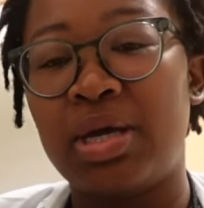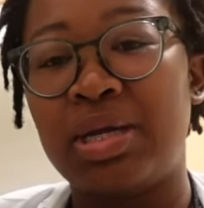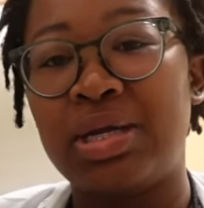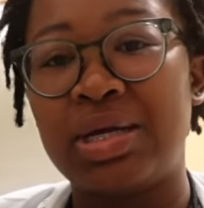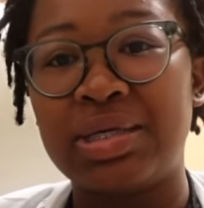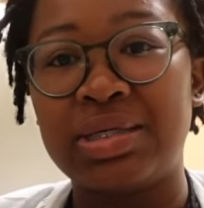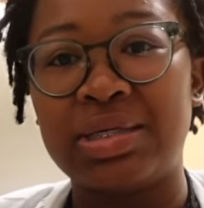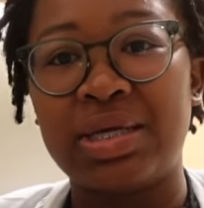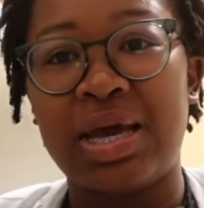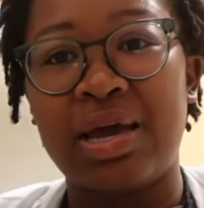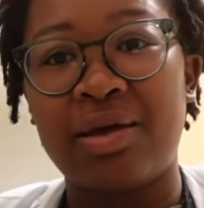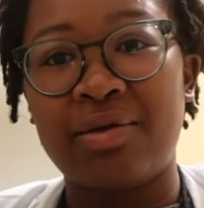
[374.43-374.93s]
It
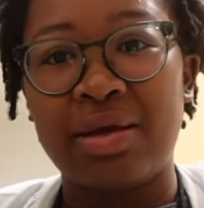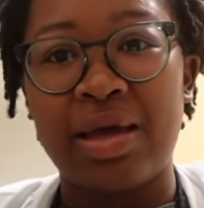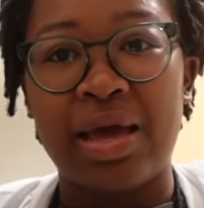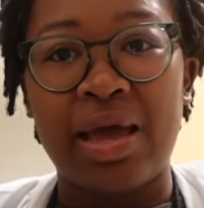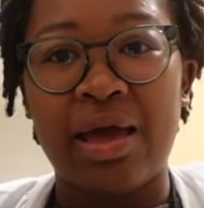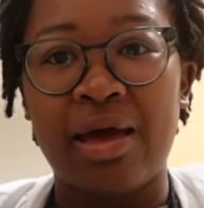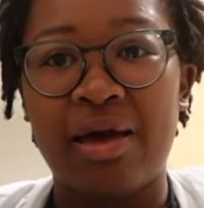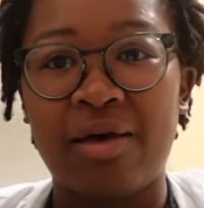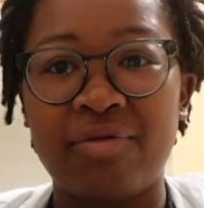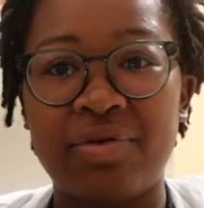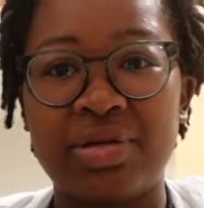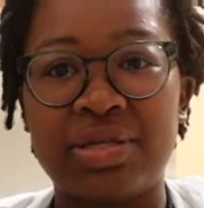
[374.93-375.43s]
doesn't have to
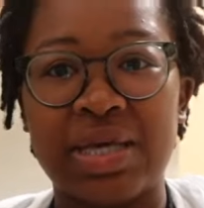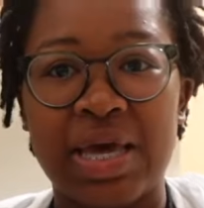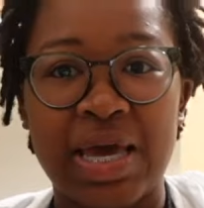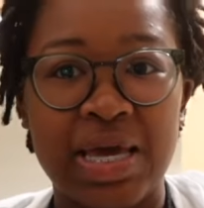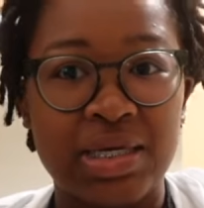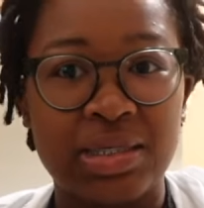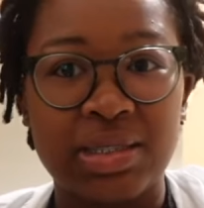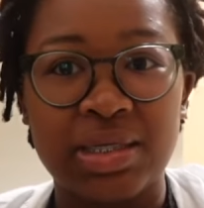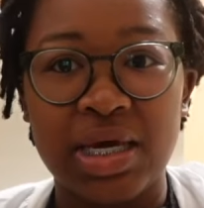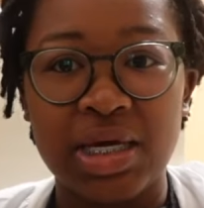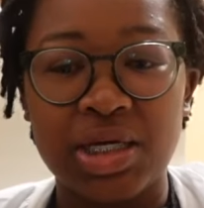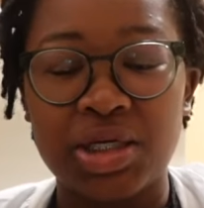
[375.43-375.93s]
have, it's
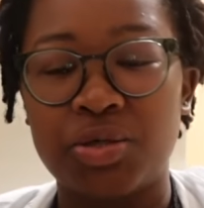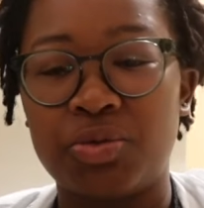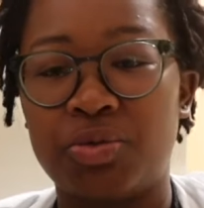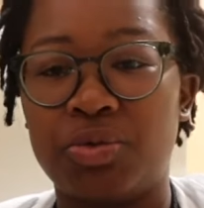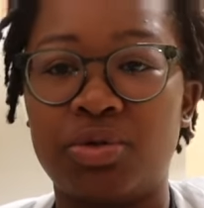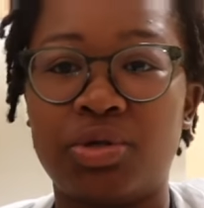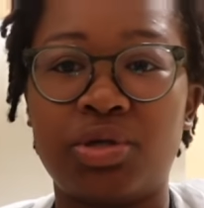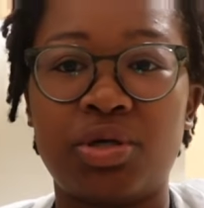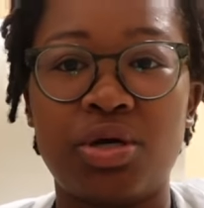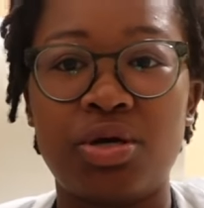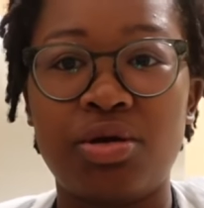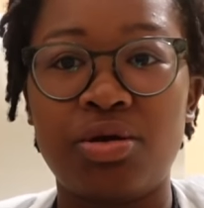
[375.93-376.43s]
asexual.
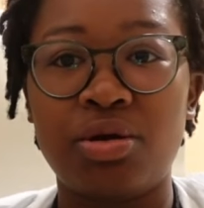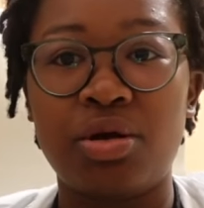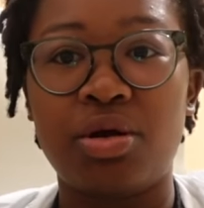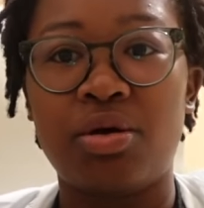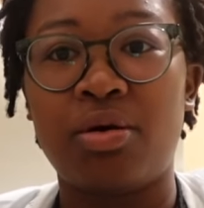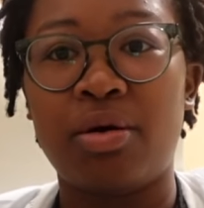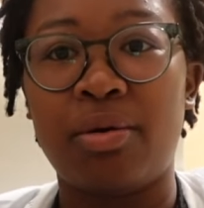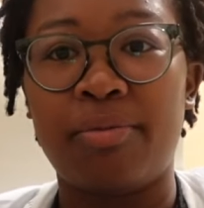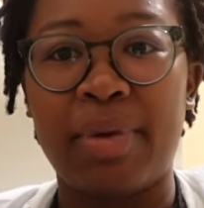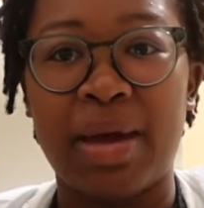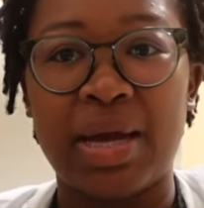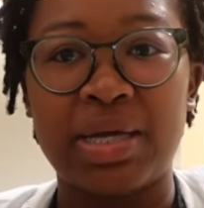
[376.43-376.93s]
So you
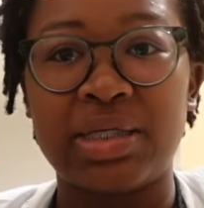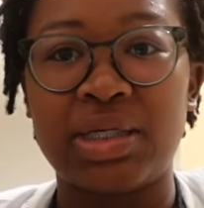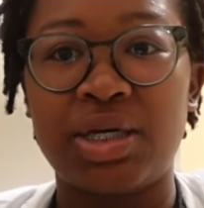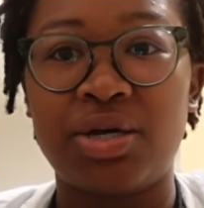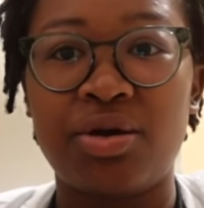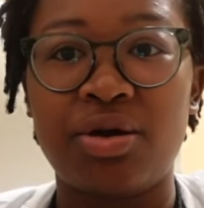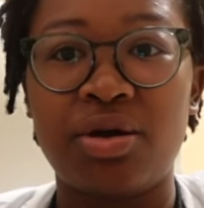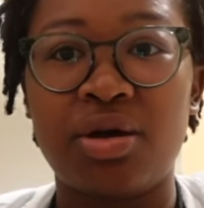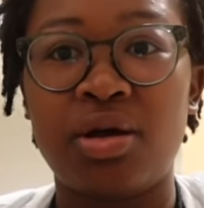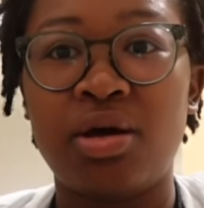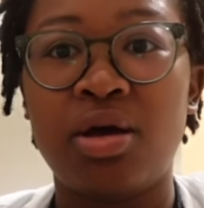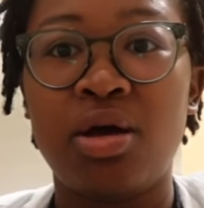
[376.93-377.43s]
know,
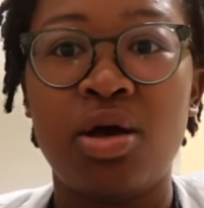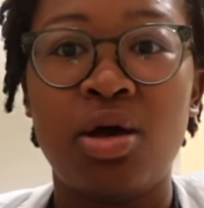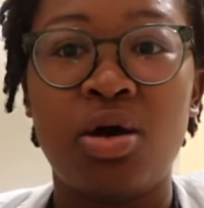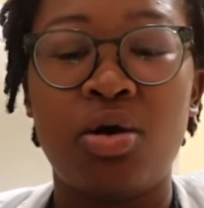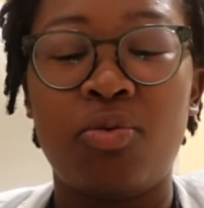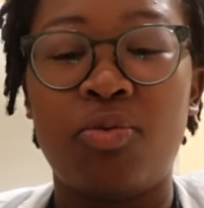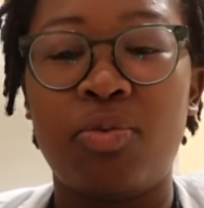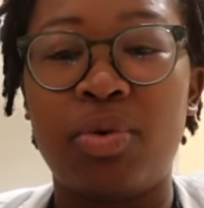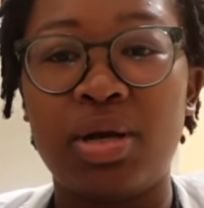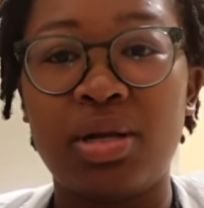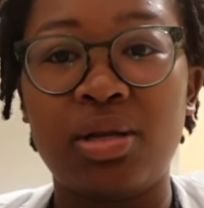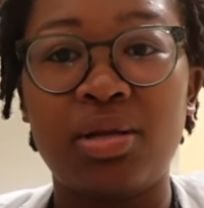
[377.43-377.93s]
bacteria,
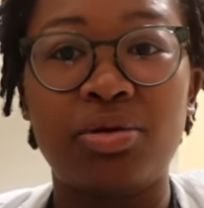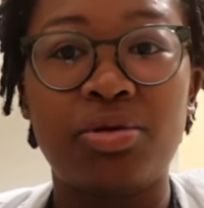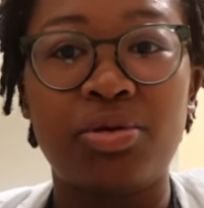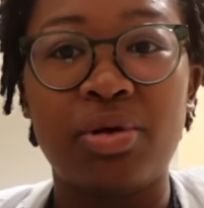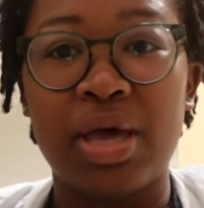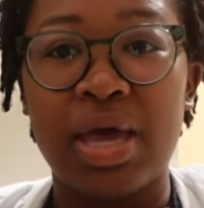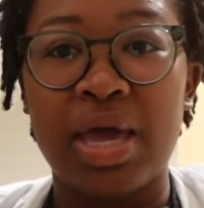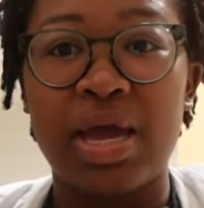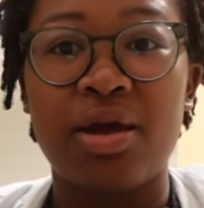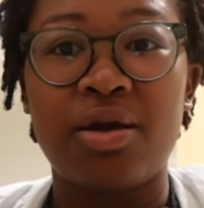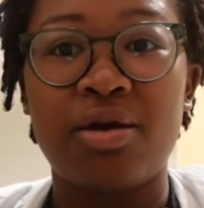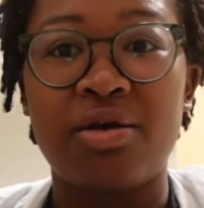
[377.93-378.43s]
one little
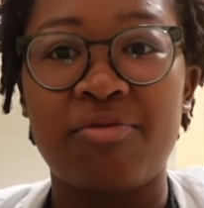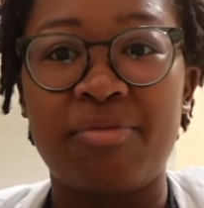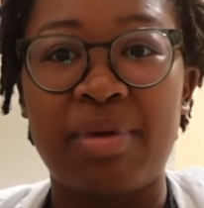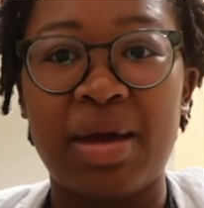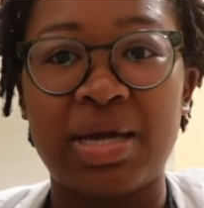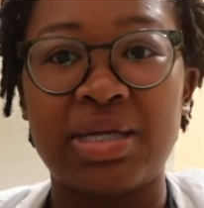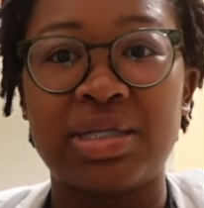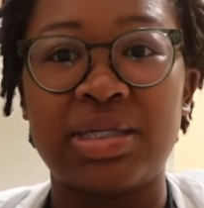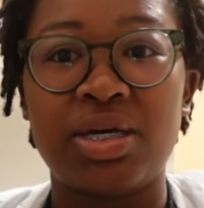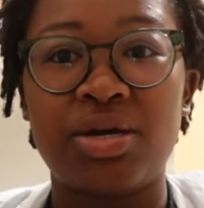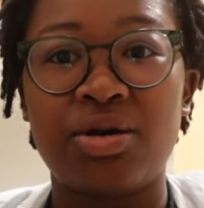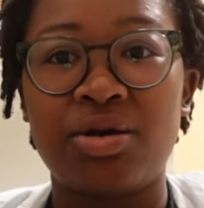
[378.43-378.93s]
area of
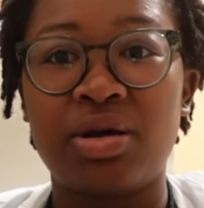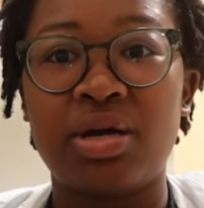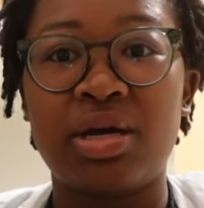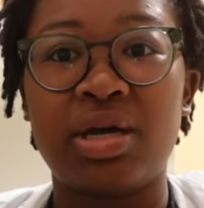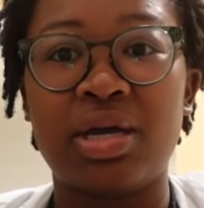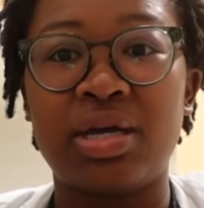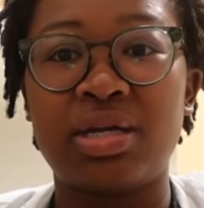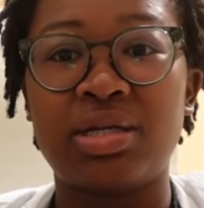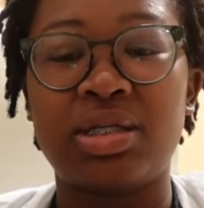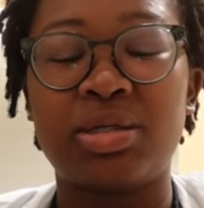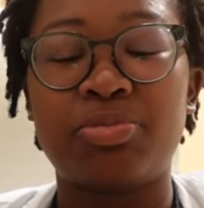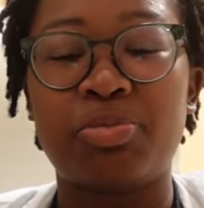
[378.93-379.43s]
bacteria
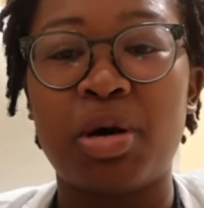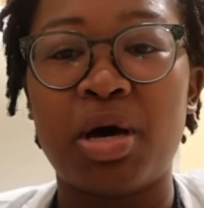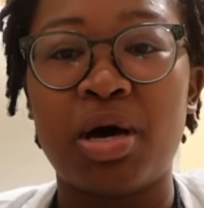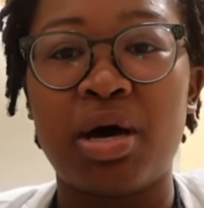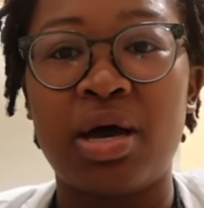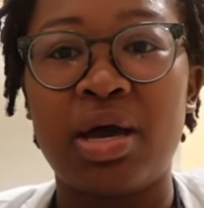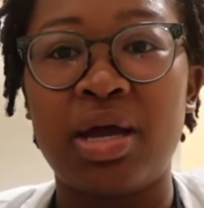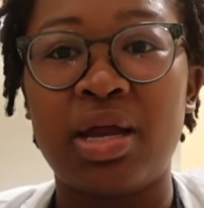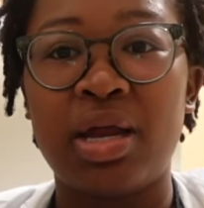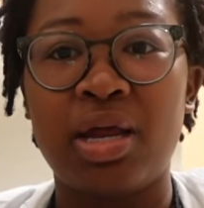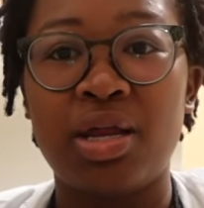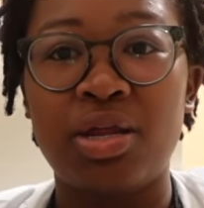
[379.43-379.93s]
can
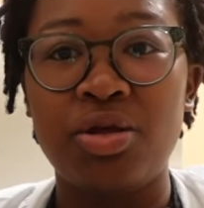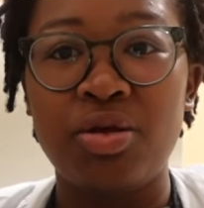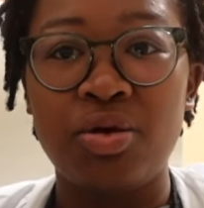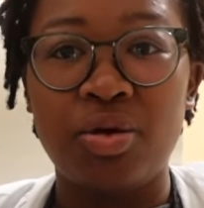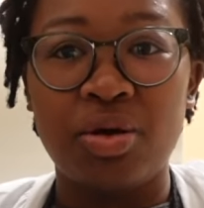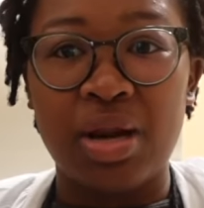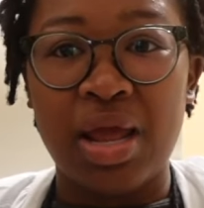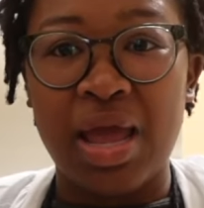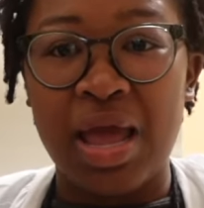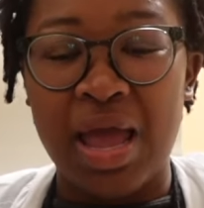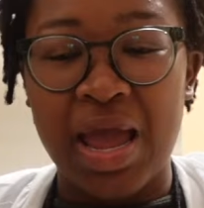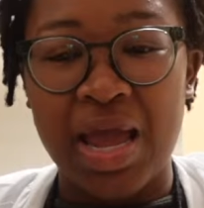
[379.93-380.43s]
spawn, and you
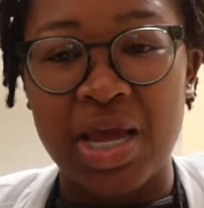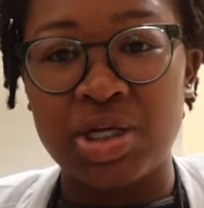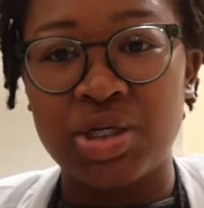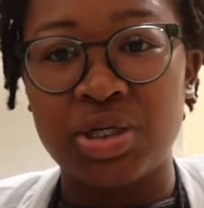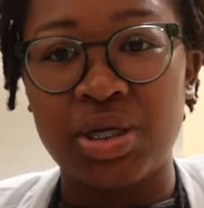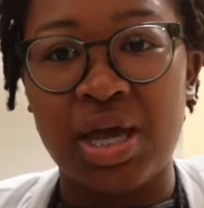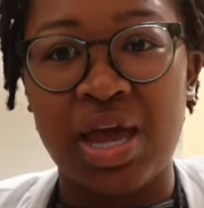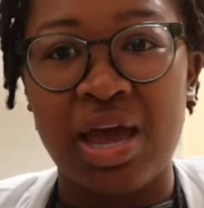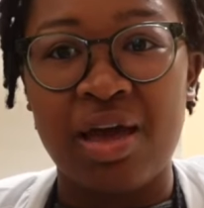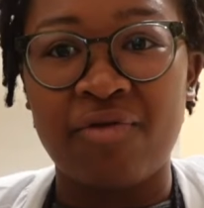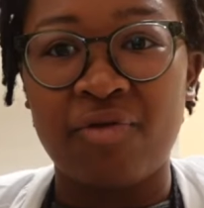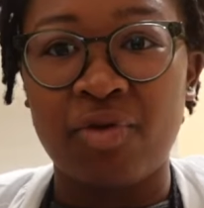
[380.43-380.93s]
can
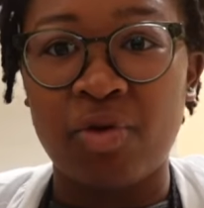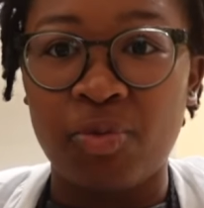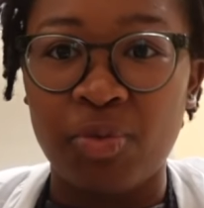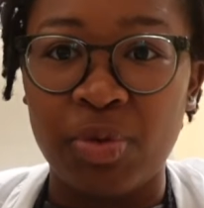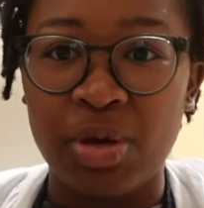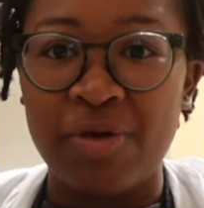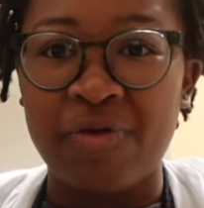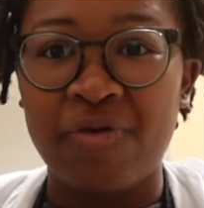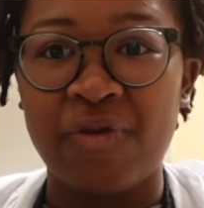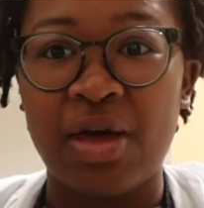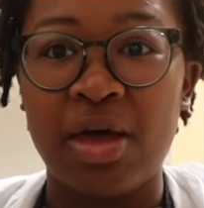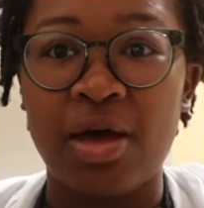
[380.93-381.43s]
actually have a
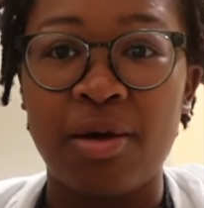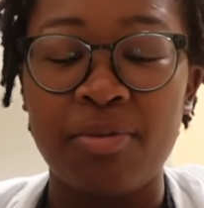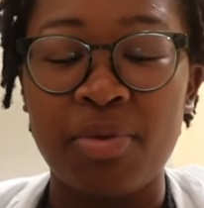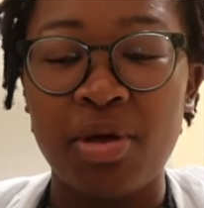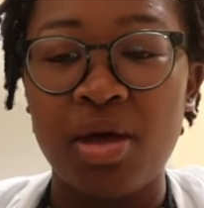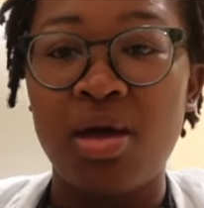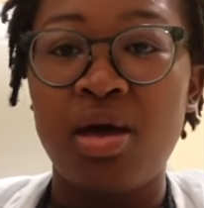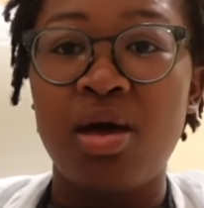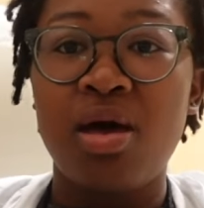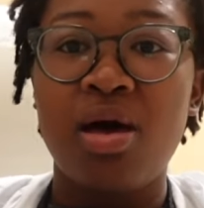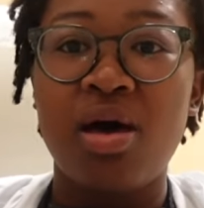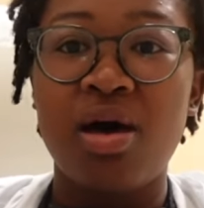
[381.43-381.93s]
revamp
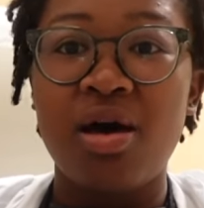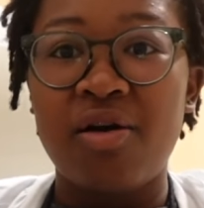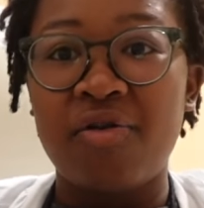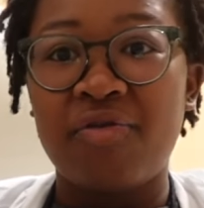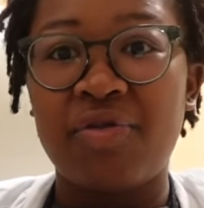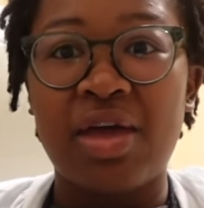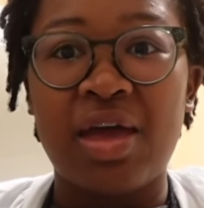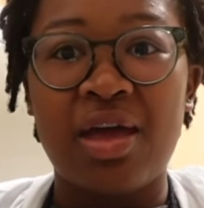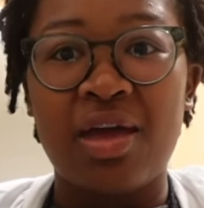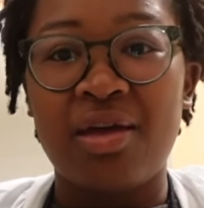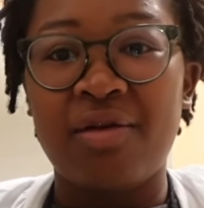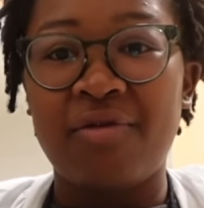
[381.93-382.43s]
of
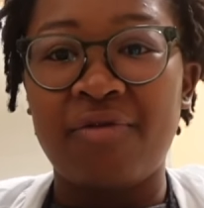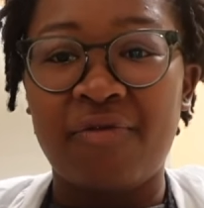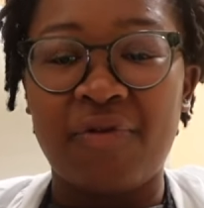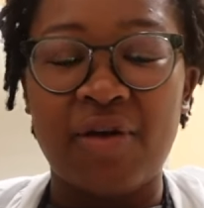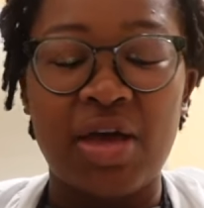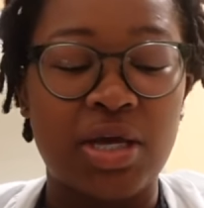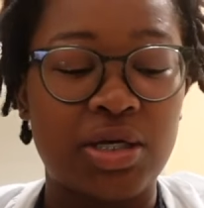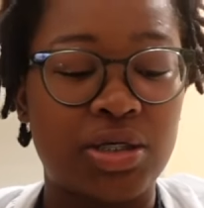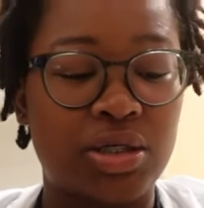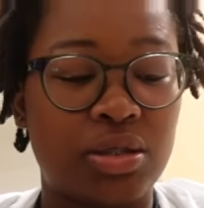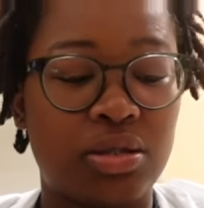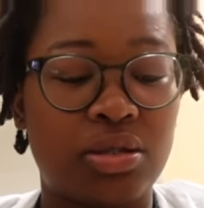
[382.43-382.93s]
that
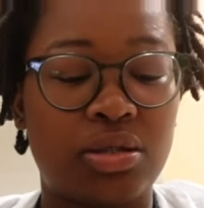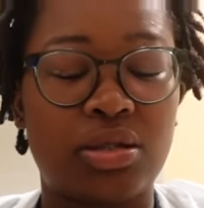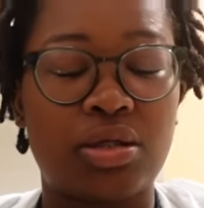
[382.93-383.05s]
infection.